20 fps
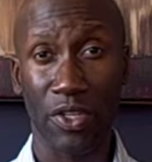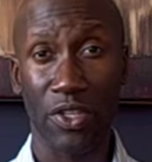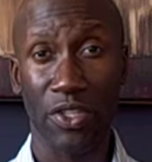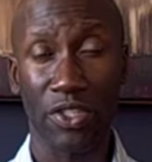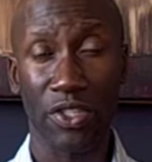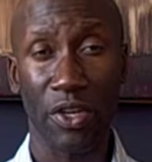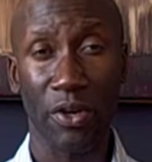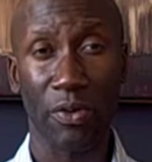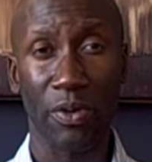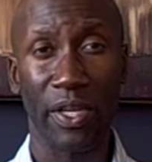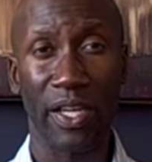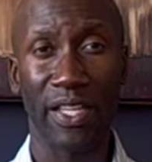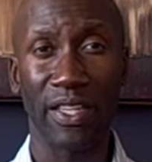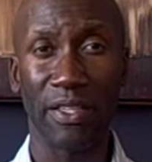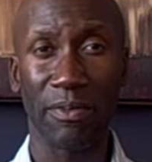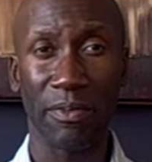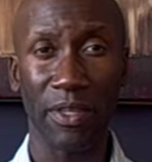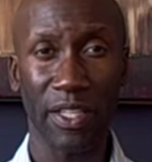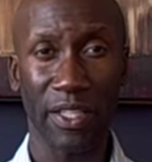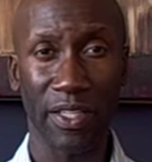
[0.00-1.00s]
So in
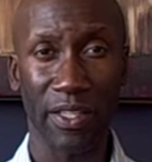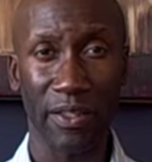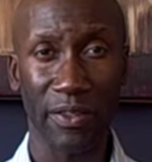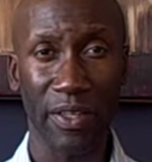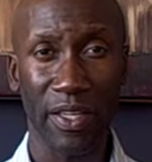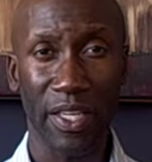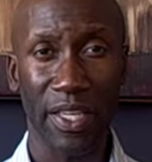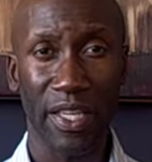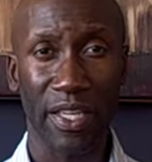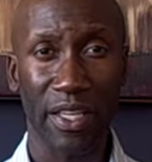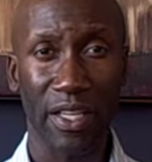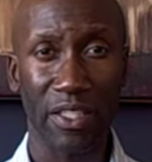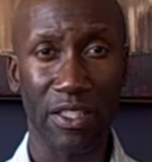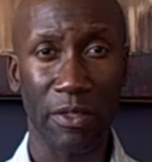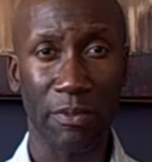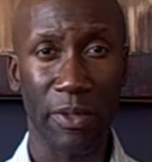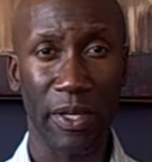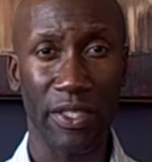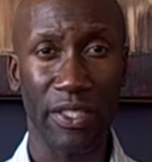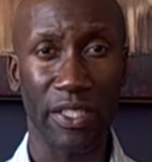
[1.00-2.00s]
the meeting, it's
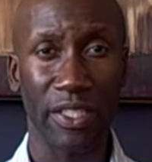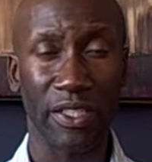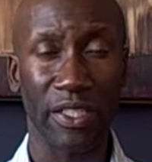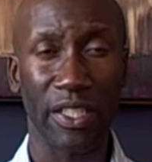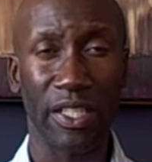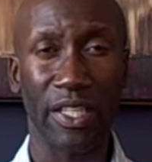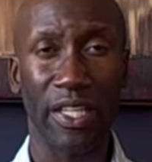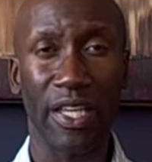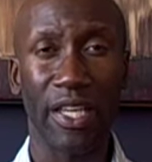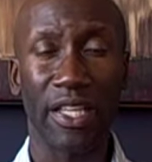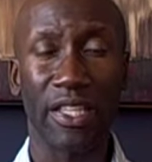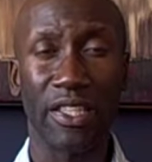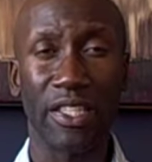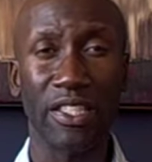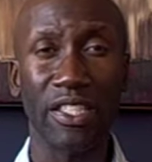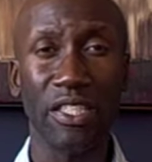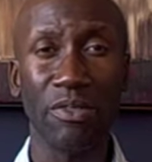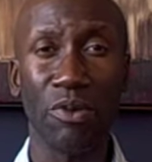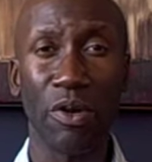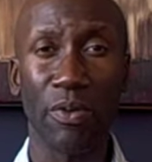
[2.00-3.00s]
basically,
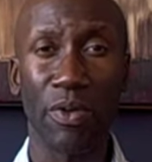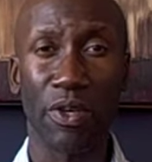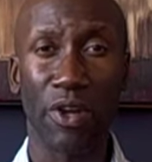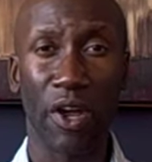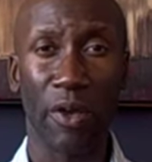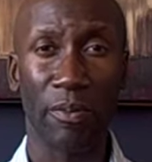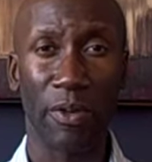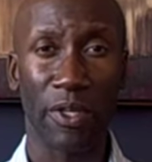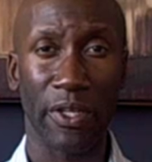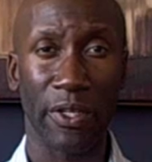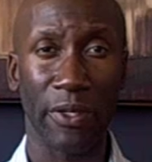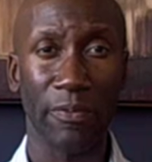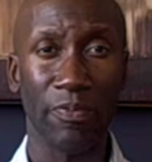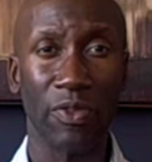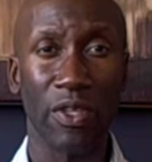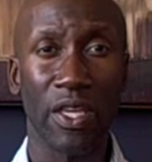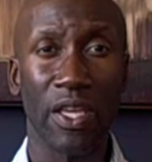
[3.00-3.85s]
this is where we are meeting.